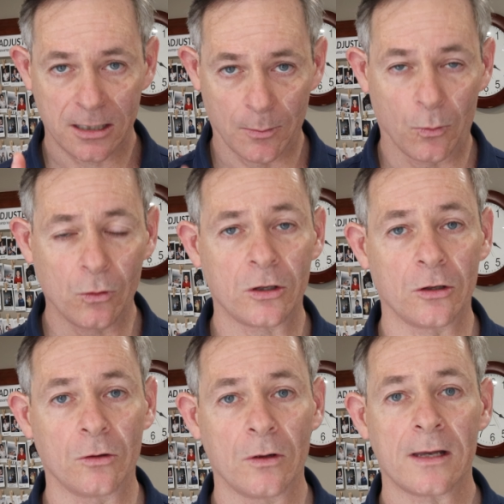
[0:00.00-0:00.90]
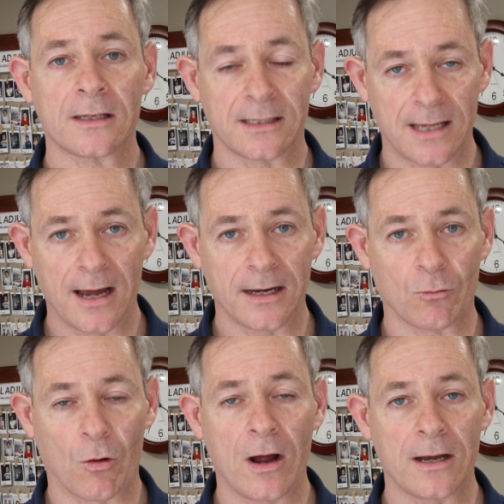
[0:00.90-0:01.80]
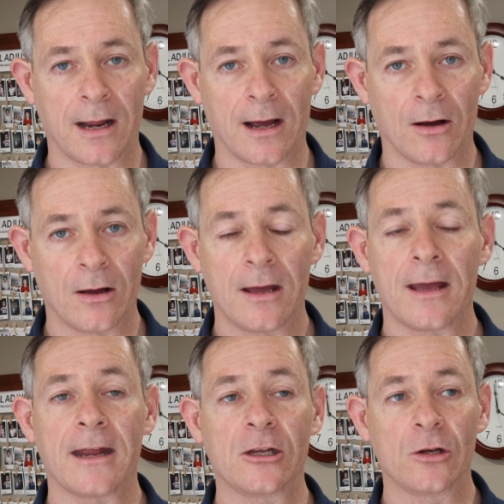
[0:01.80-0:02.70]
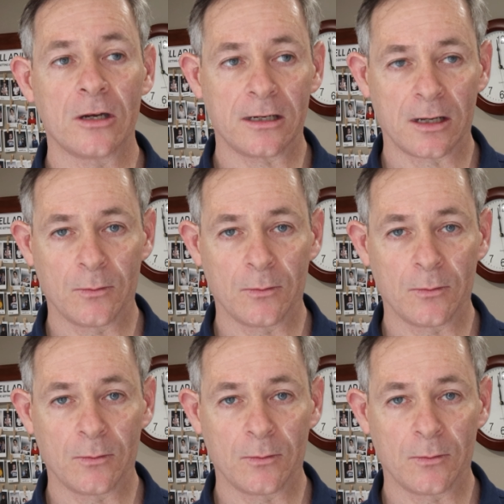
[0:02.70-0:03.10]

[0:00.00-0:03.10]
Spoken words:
to book you starting right now and you need